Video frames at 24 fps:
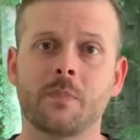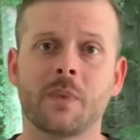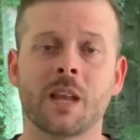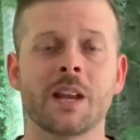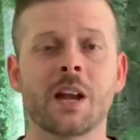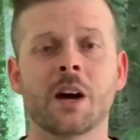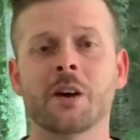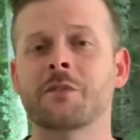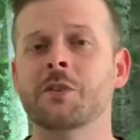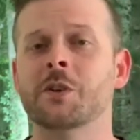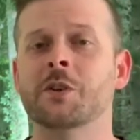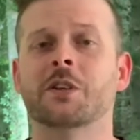
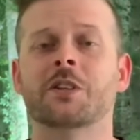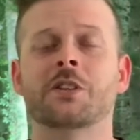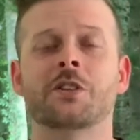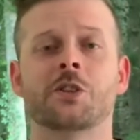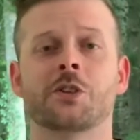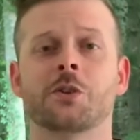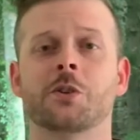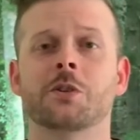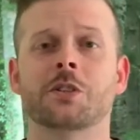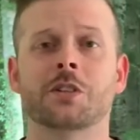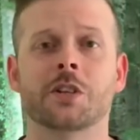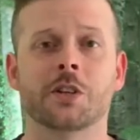Now, if you
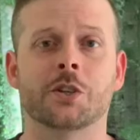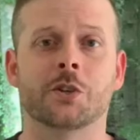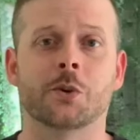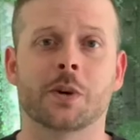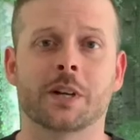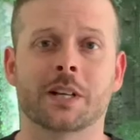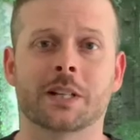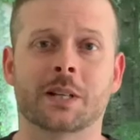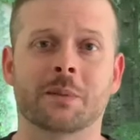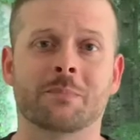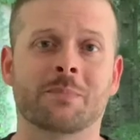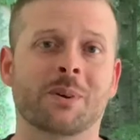choose to
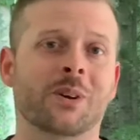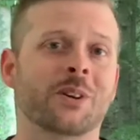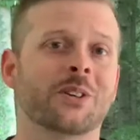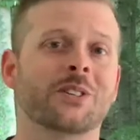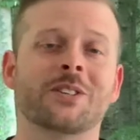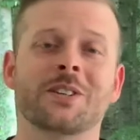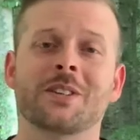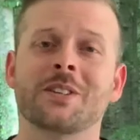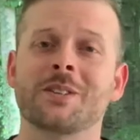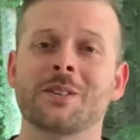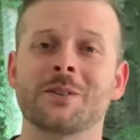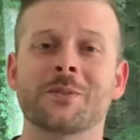join us in
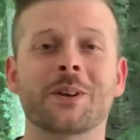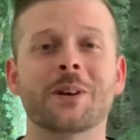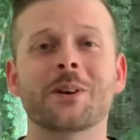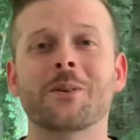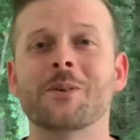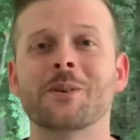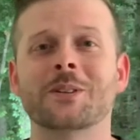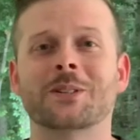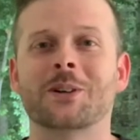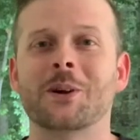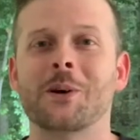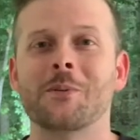person, you can
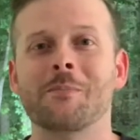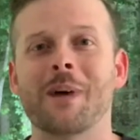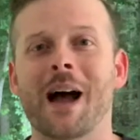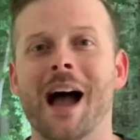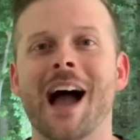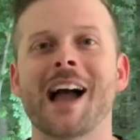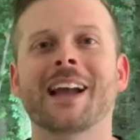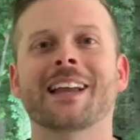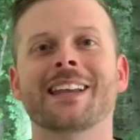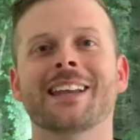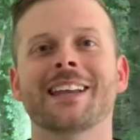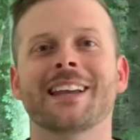always go
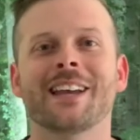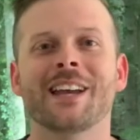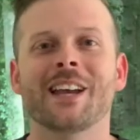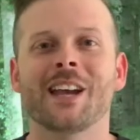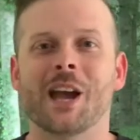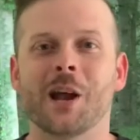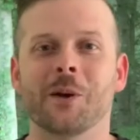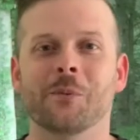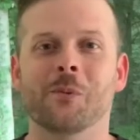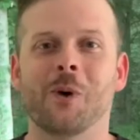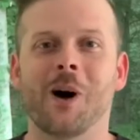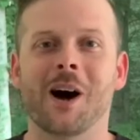back
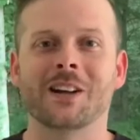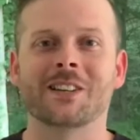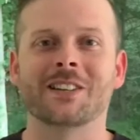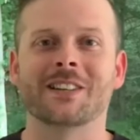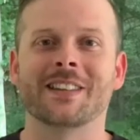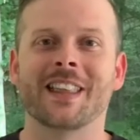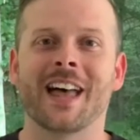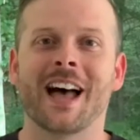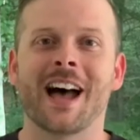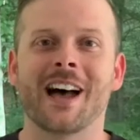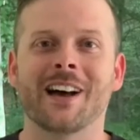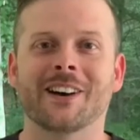and watch
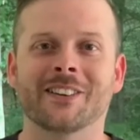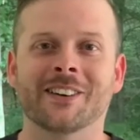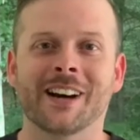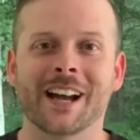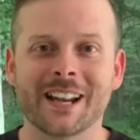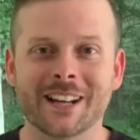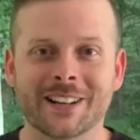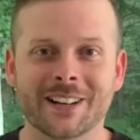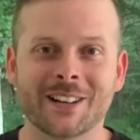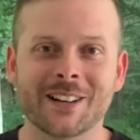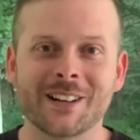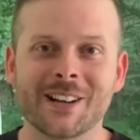that
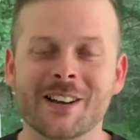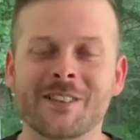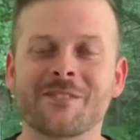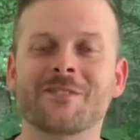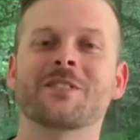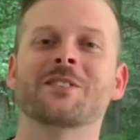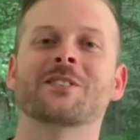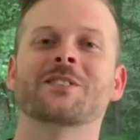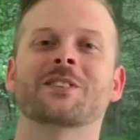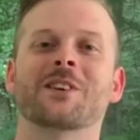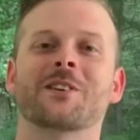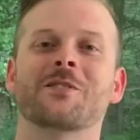later if
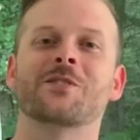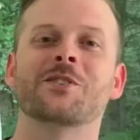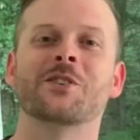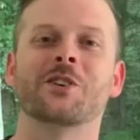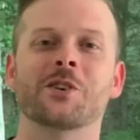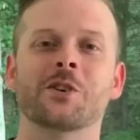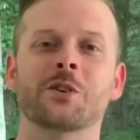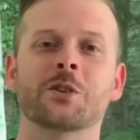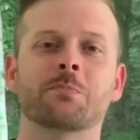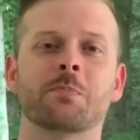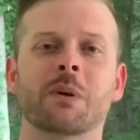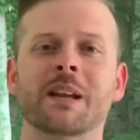you so
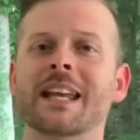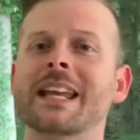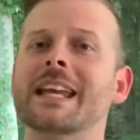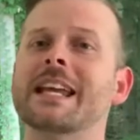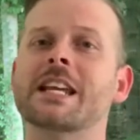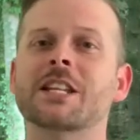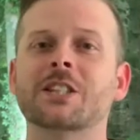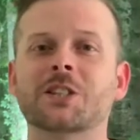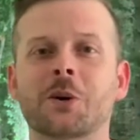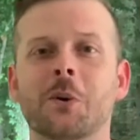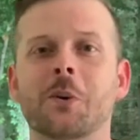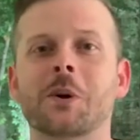choose, but it
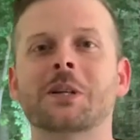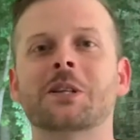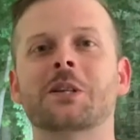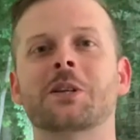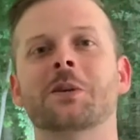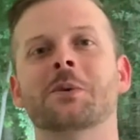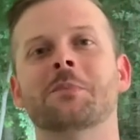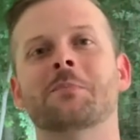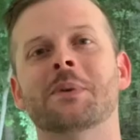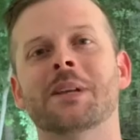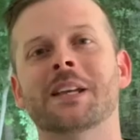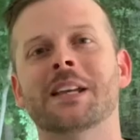is going
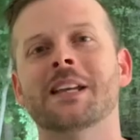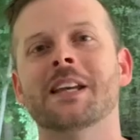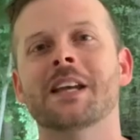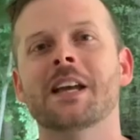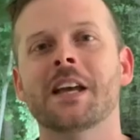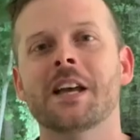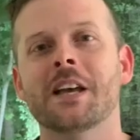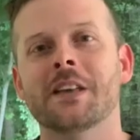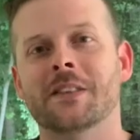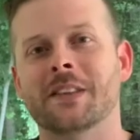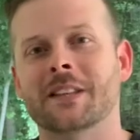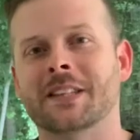to be
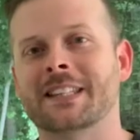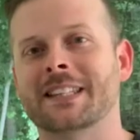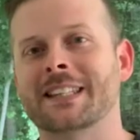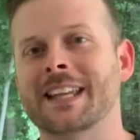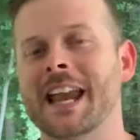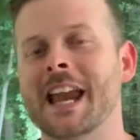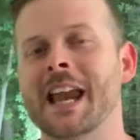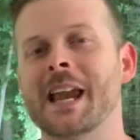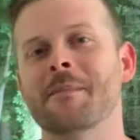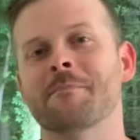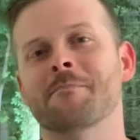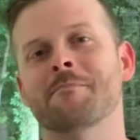the
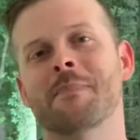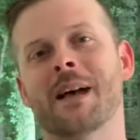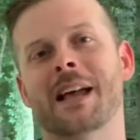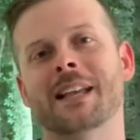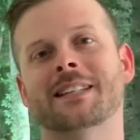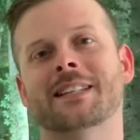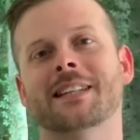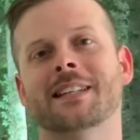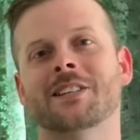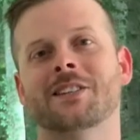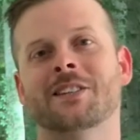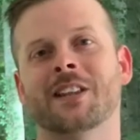same
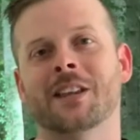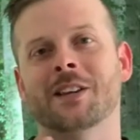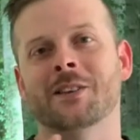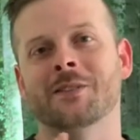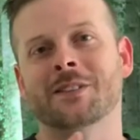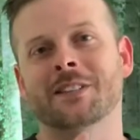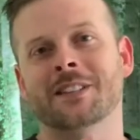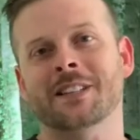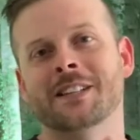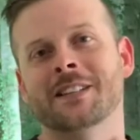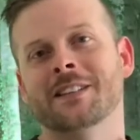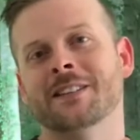message that you
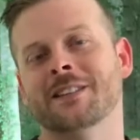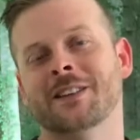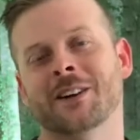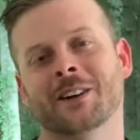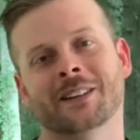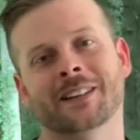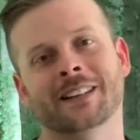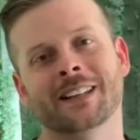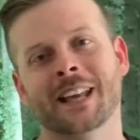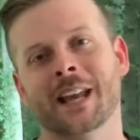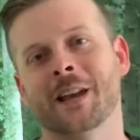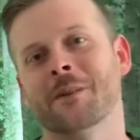see
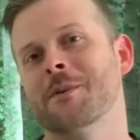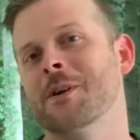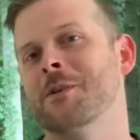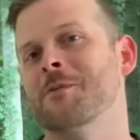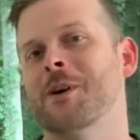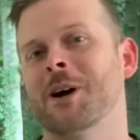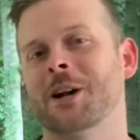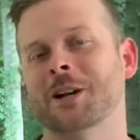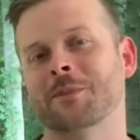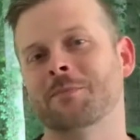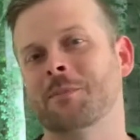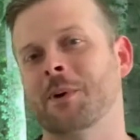during the Gateway
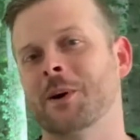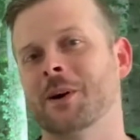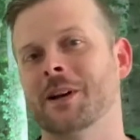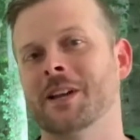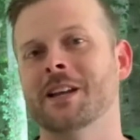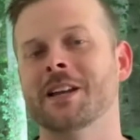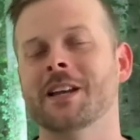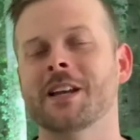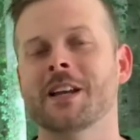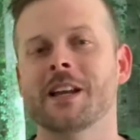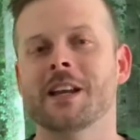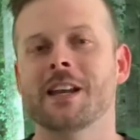Watch
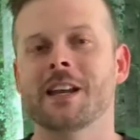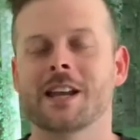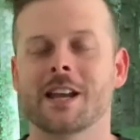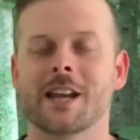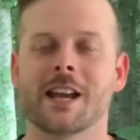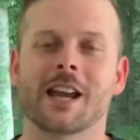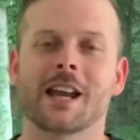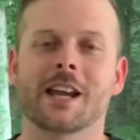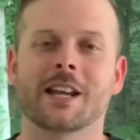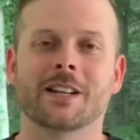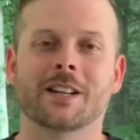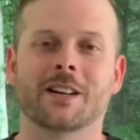Party
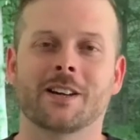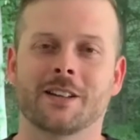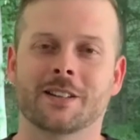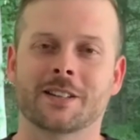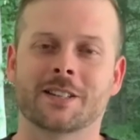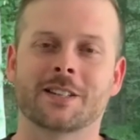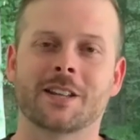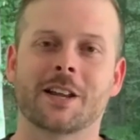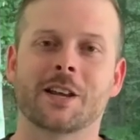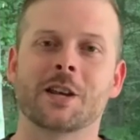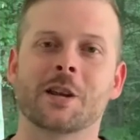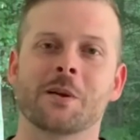and on
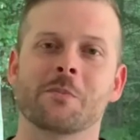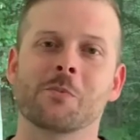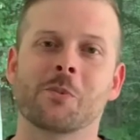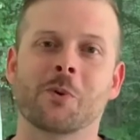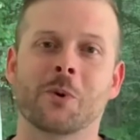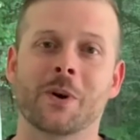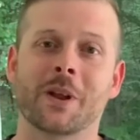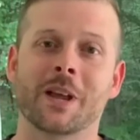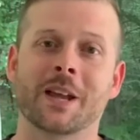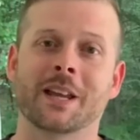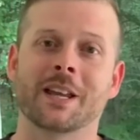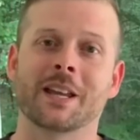Sunday
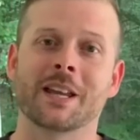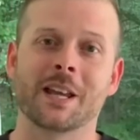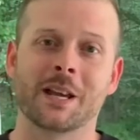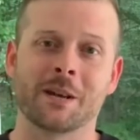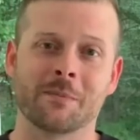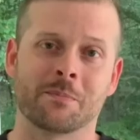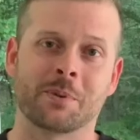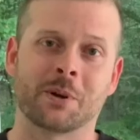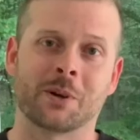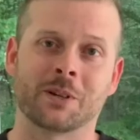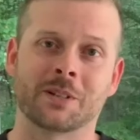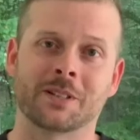morning
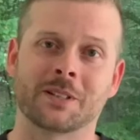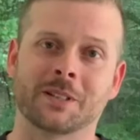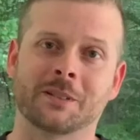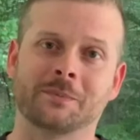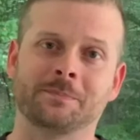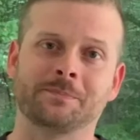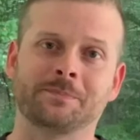in person.